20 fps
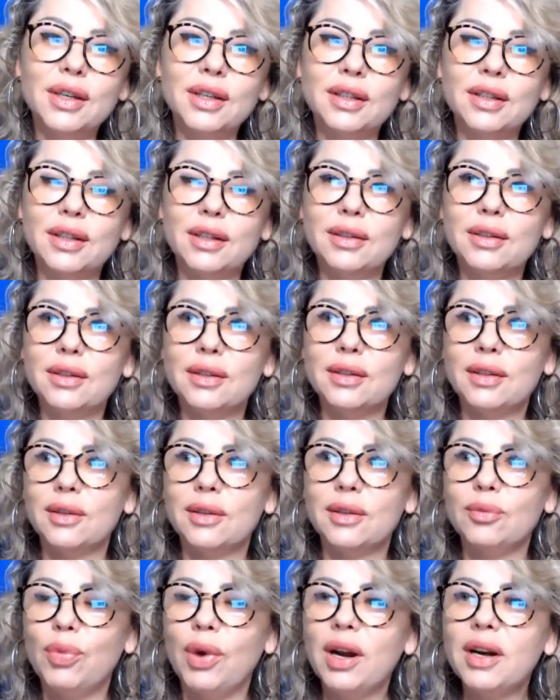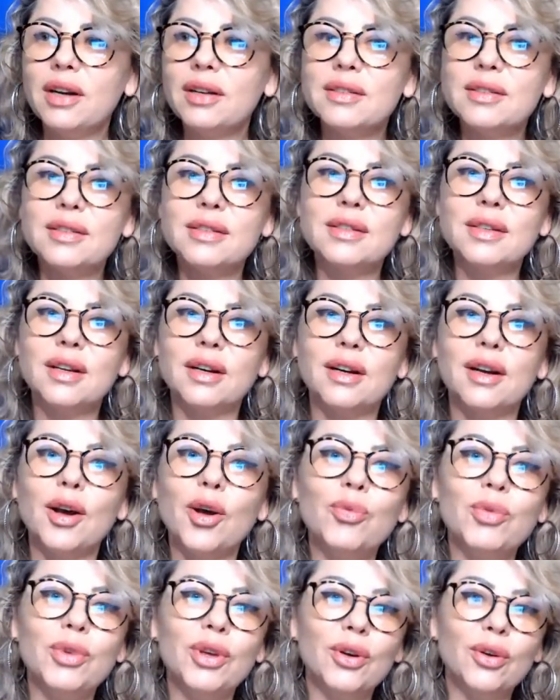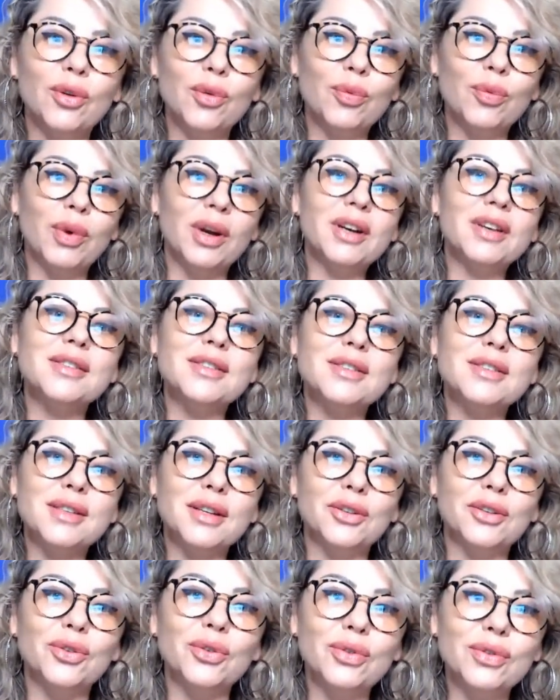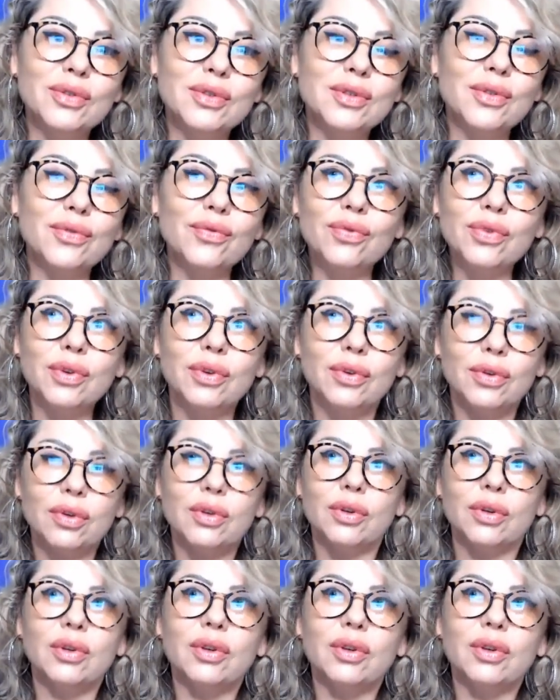Then partners are coming, or partners are doing something.